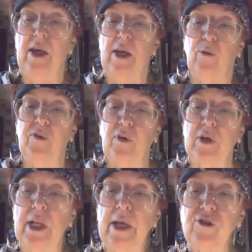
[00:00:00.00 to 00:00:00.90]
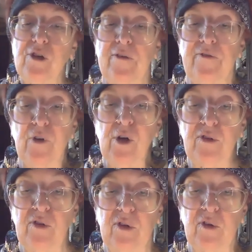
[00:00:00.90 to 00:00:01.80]
It was a collection of
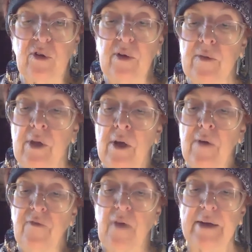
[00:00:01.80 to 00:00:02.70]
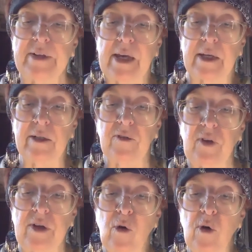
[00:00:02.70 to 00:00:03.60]
furnaces, fat kettles,
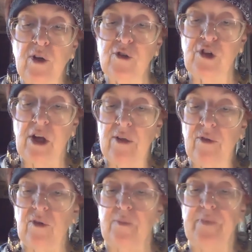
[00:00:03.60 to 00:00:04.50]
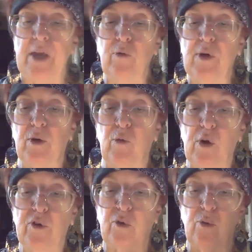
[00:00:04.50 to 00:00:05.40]
and oil sheds, and when the
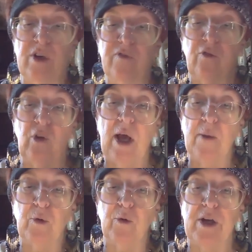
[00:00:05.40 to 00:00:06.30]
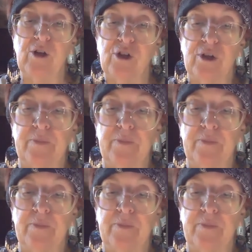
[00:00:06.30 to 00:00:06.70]
works were in full operation,